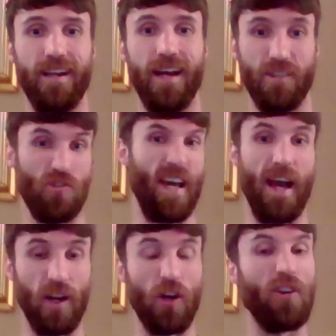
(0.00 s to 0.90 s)
And just
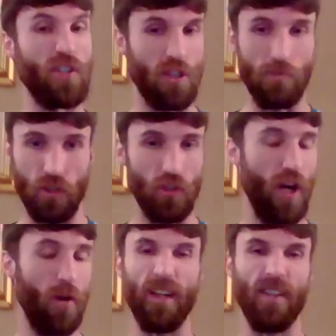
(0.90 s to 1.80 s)
get encourage them to
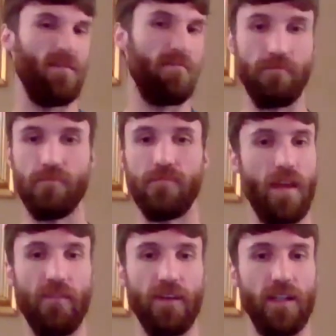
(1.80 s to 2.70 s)
throw it and
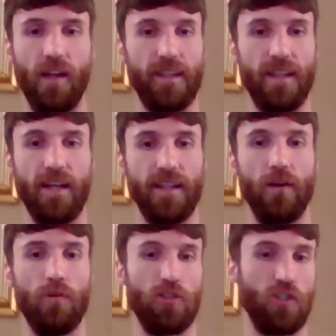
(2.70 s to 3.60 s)
everything like that, you
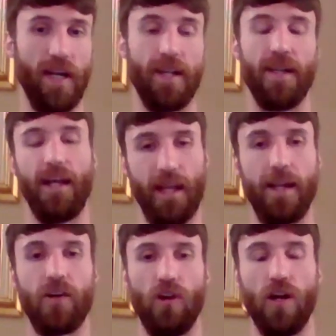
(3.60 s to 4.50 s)
know, and try and then let
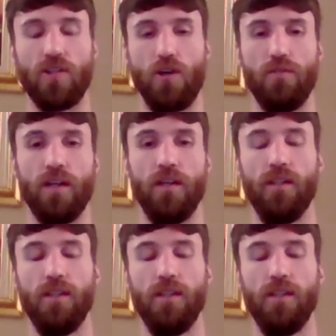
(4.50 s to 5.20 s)
it cross over.